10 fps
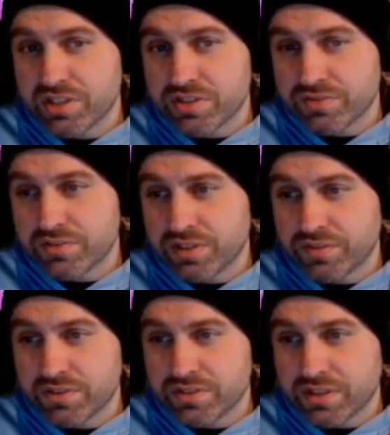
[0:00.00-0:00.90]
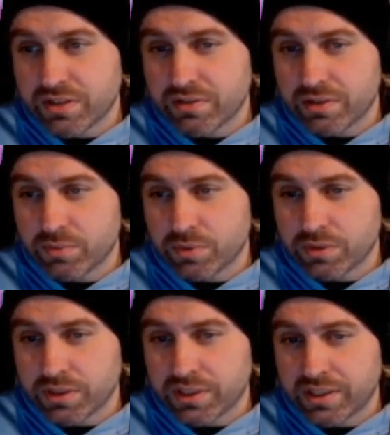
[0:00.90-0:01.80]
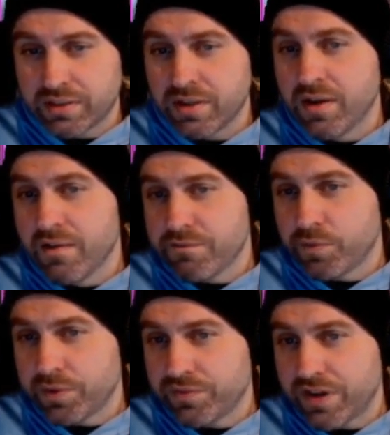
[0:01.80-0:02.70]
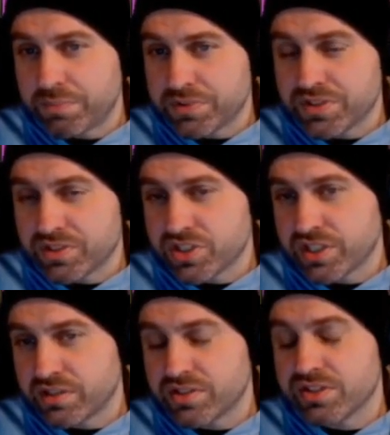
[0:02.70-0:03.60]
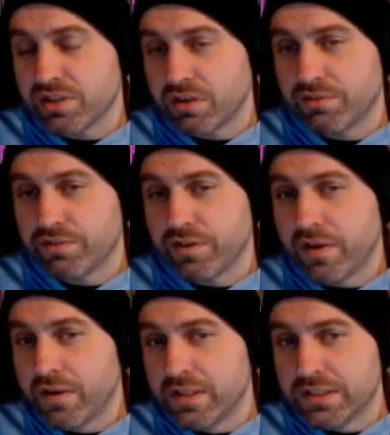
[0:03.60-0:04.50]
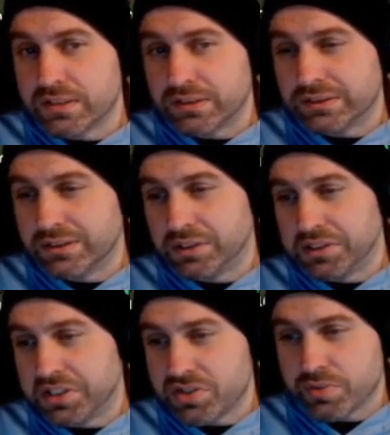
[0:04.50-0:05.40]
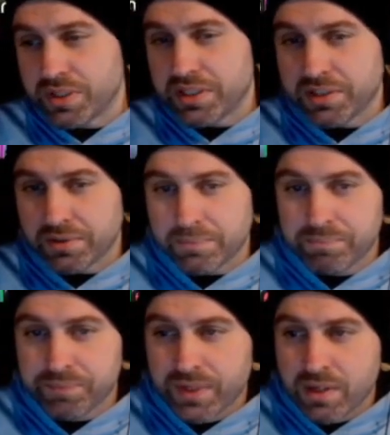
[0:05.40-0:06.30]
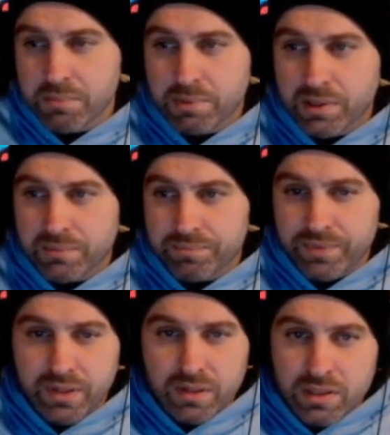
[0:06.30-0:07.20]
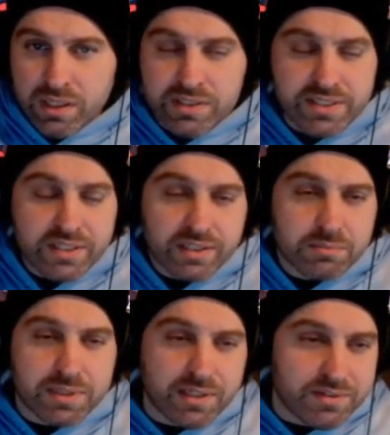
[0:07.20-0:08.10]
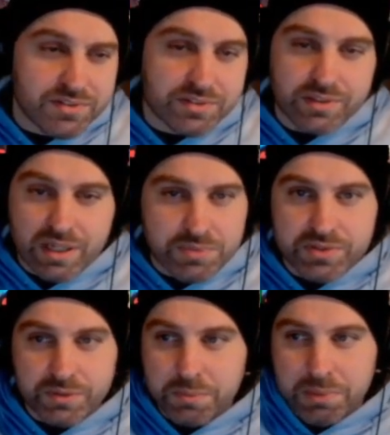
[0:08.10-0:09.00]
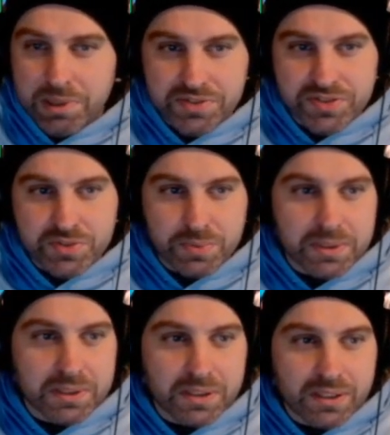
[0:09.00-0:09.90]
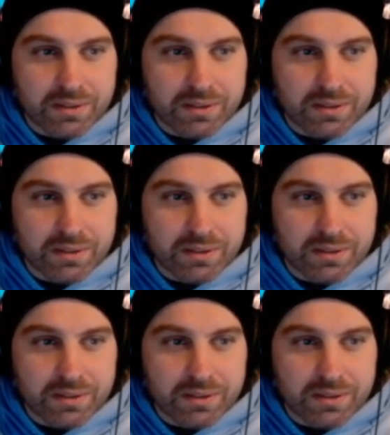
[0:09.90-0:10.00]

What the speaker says: of defense down, and we're looking at 45% chance of the leech right here. But yeah, Deacon, man, is an absolute boss as well.